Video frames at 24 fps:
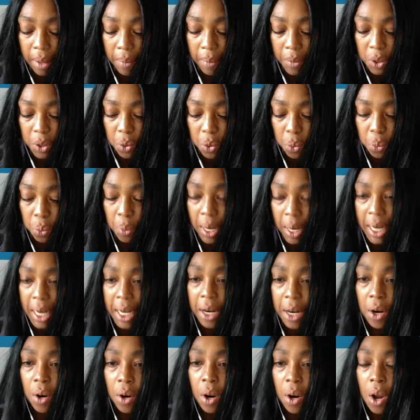you
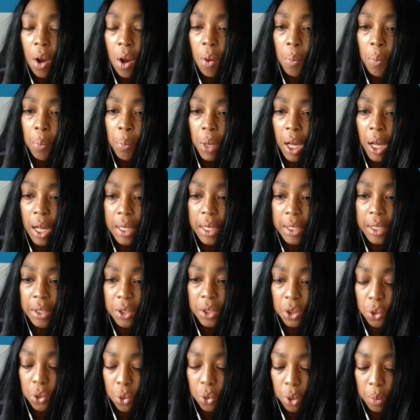readier blondes
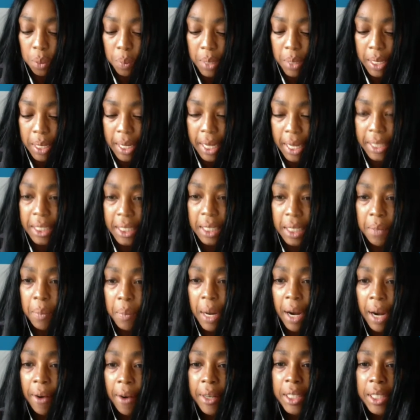could be getting
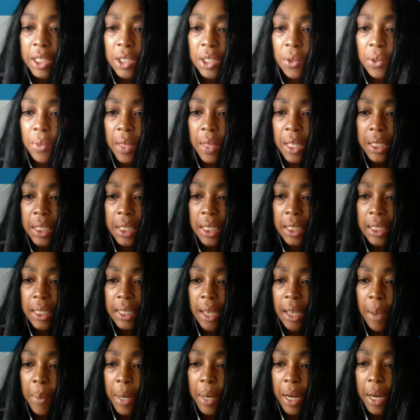married, so this is
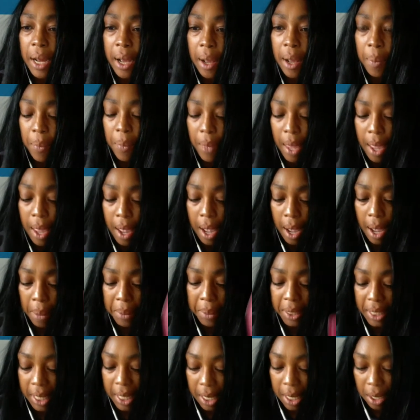coming up. I'm
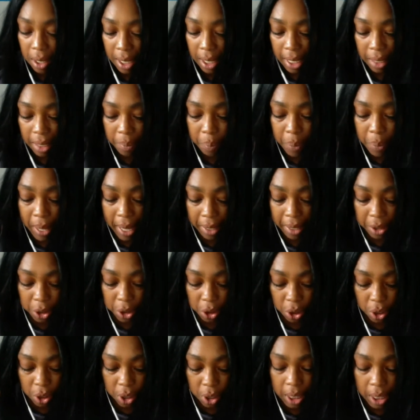seeing a lot of
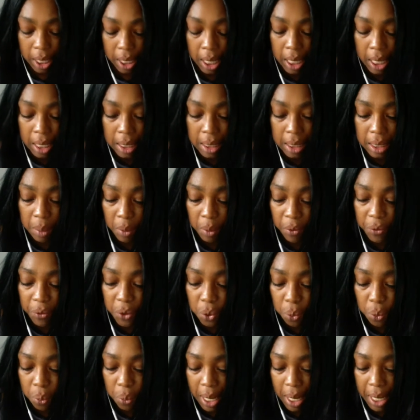passion. Some of you
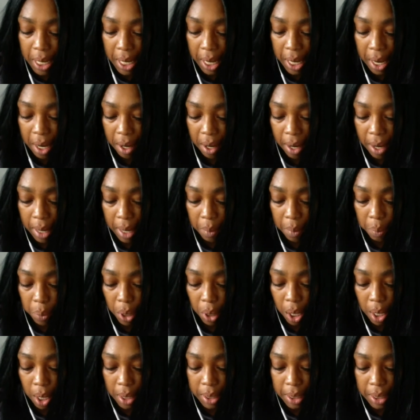red hair and
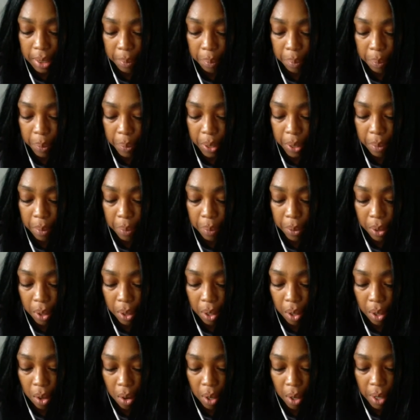blonde
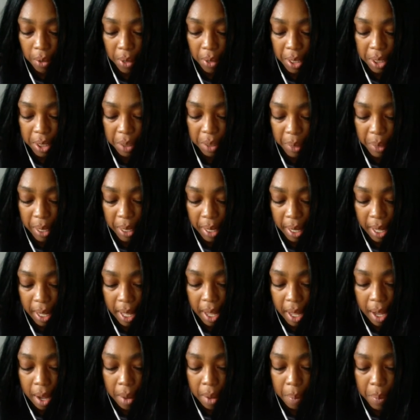people are going to be
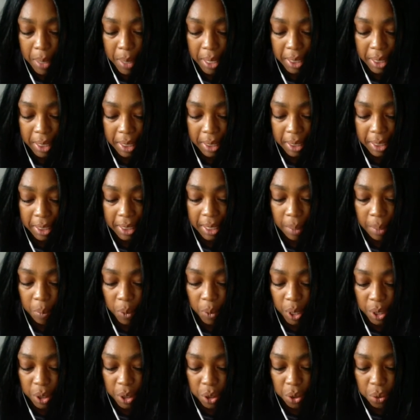meeting
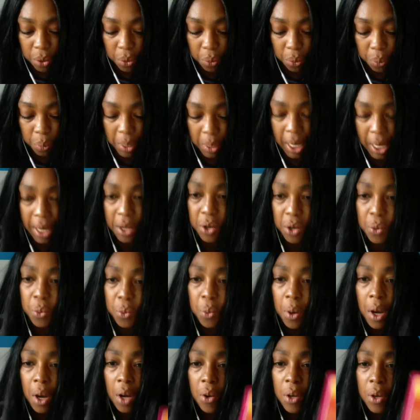someone new that you
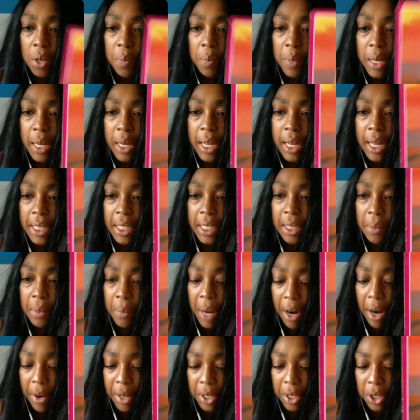could be getting
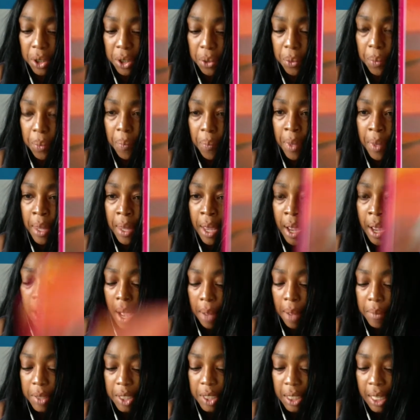married to.
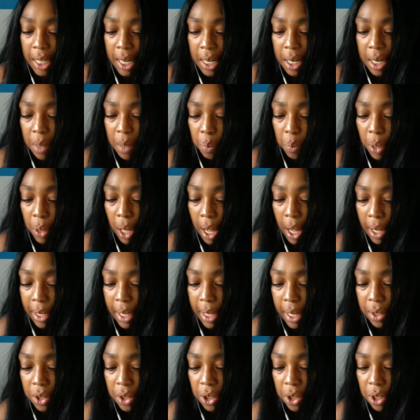I'm seeing the
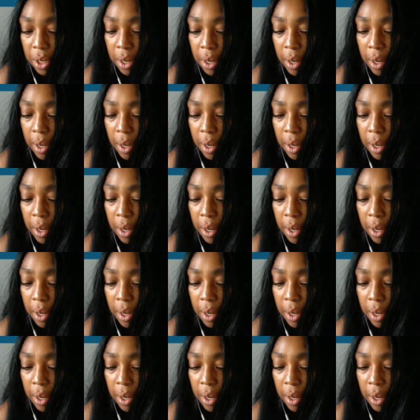blockage